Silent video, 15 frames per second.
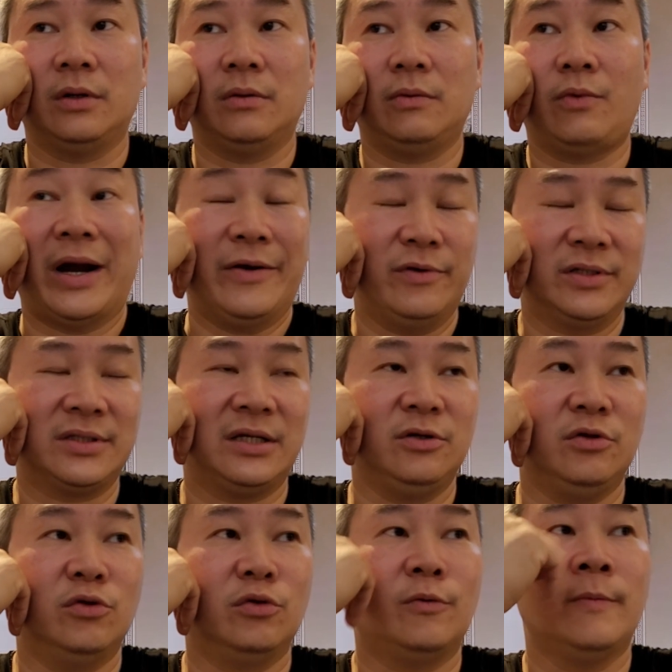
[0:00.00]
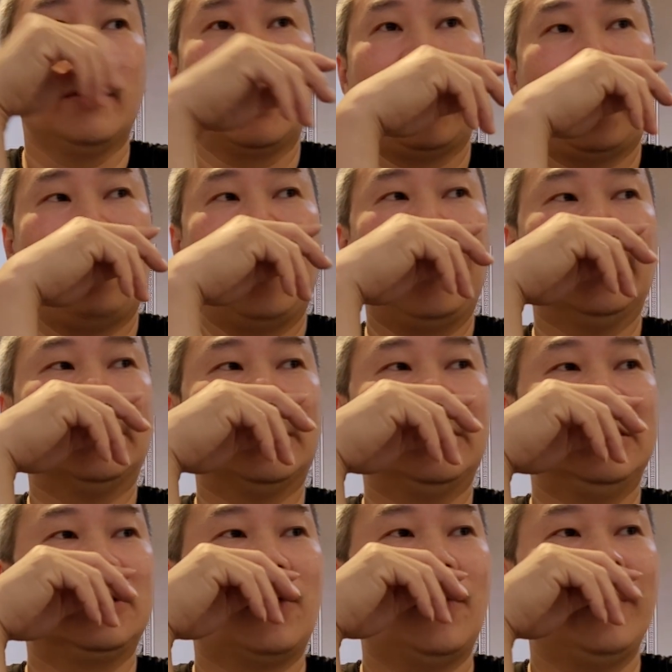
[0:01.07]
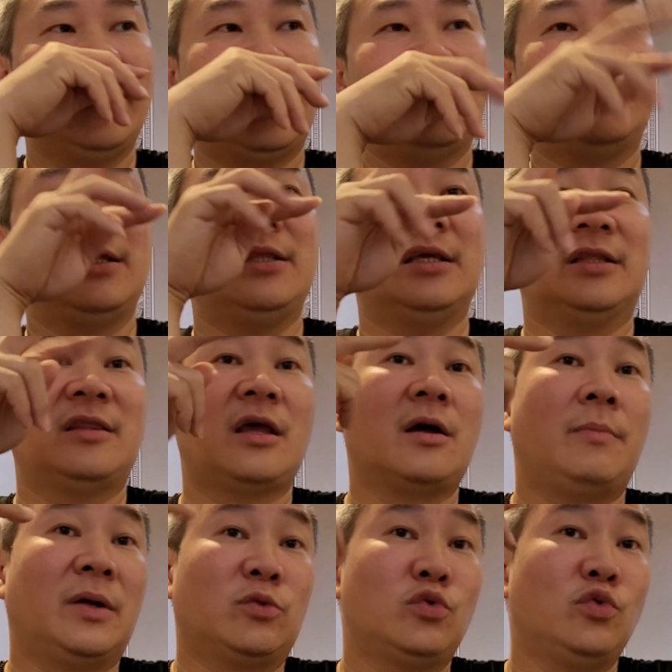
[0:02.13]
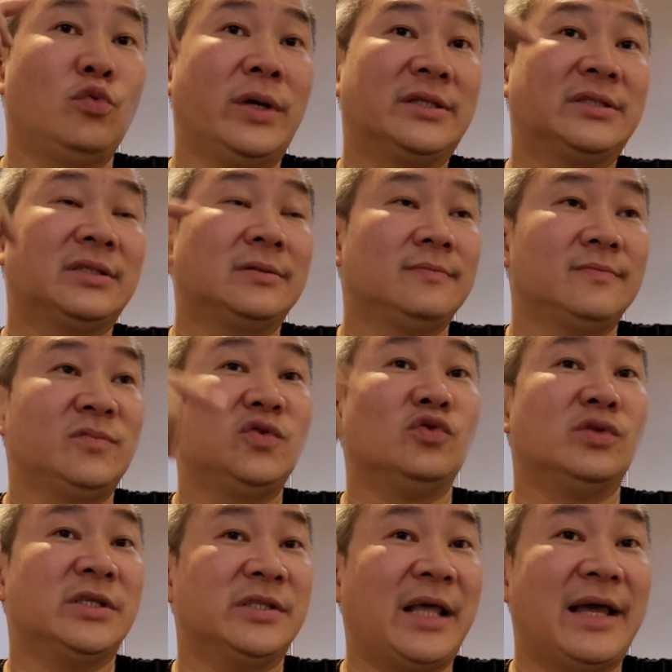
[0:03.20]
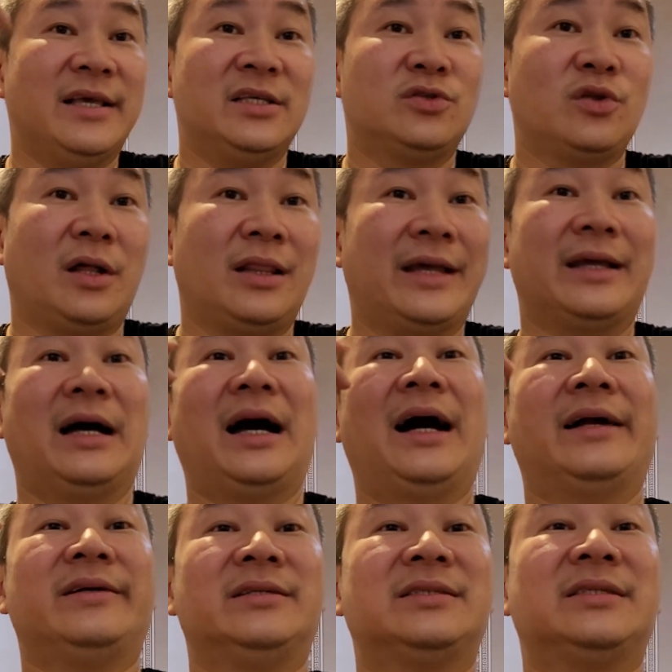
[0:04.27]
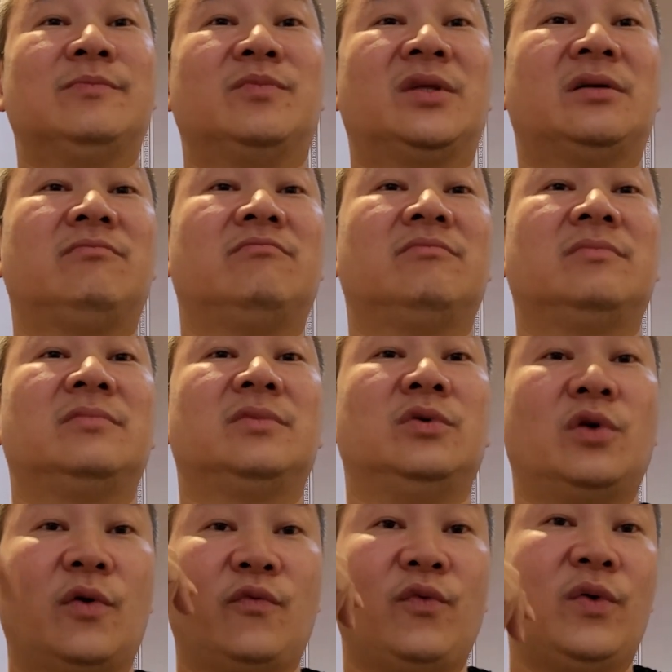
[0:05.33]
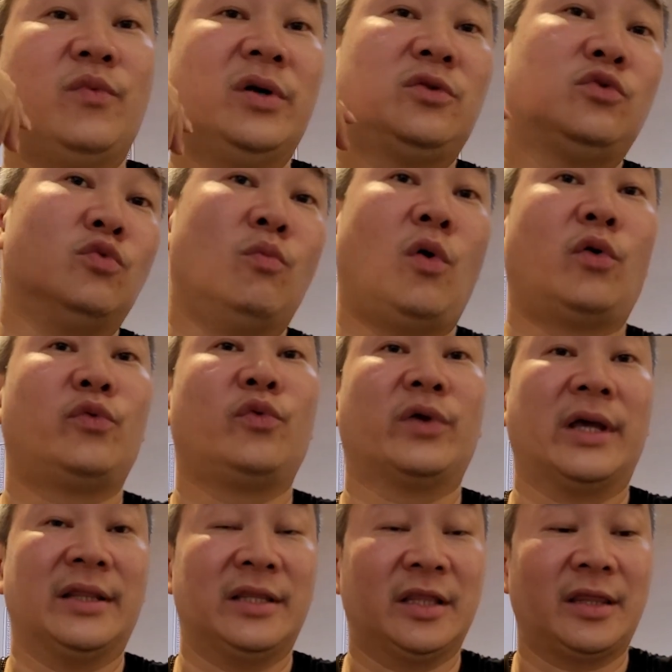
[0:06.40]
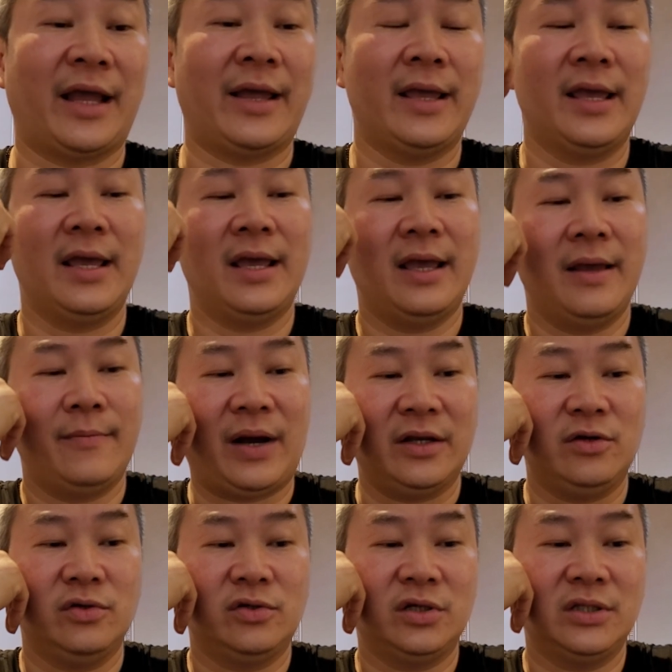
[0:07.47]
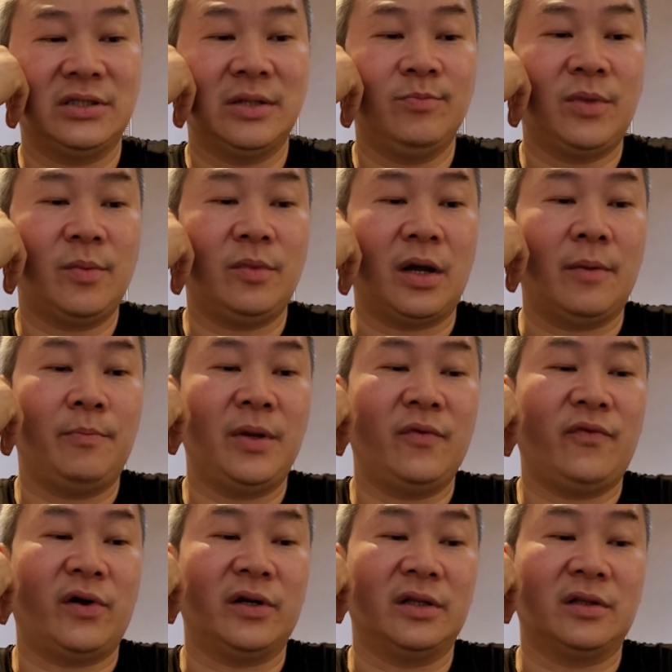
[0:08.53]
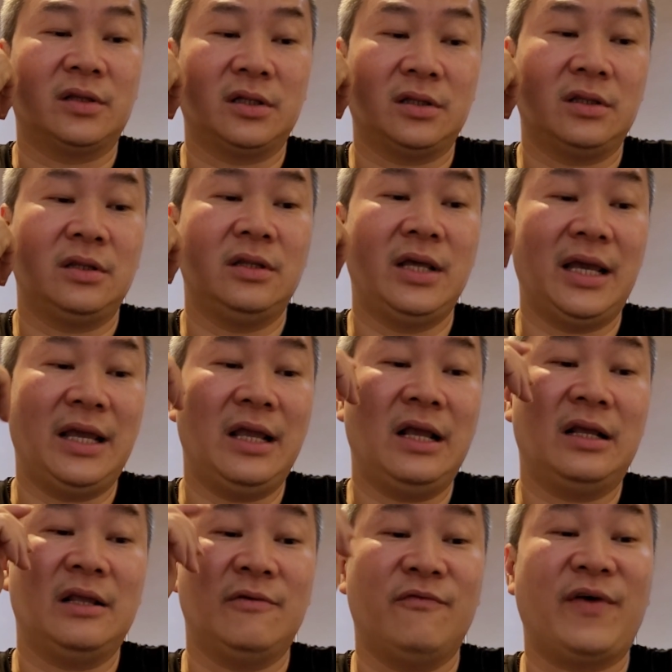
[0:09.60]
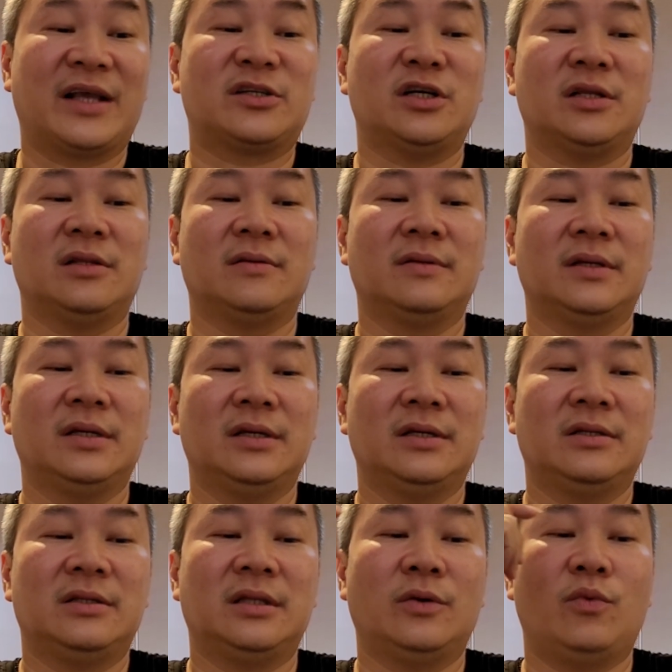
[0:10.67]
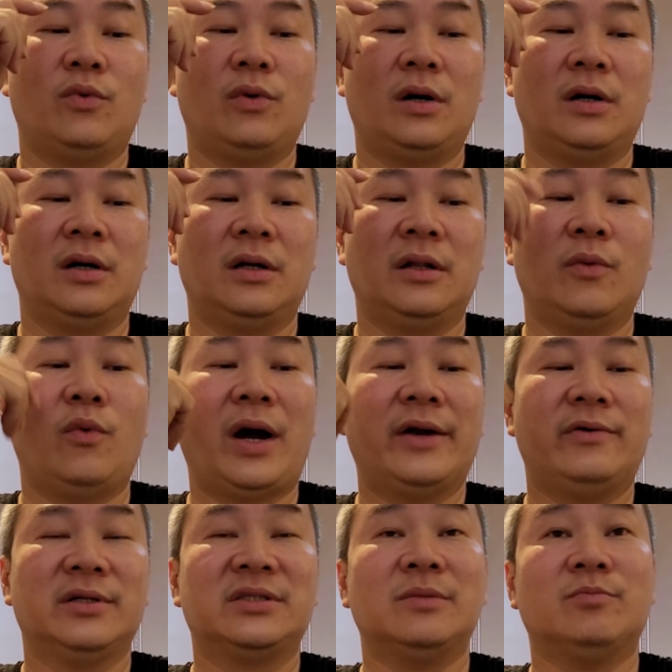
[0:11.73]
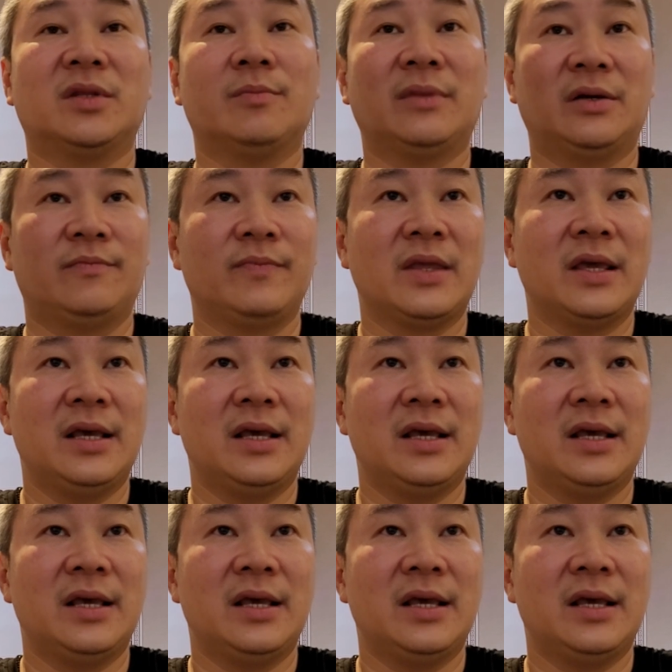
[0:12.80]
virus, because this COVID-19, it take about 2 weeks to detect. It's not like other symptom, you got fever, tomorrow you can detect. But usually symptom that appear for the 3rd day infection, the virus symptom.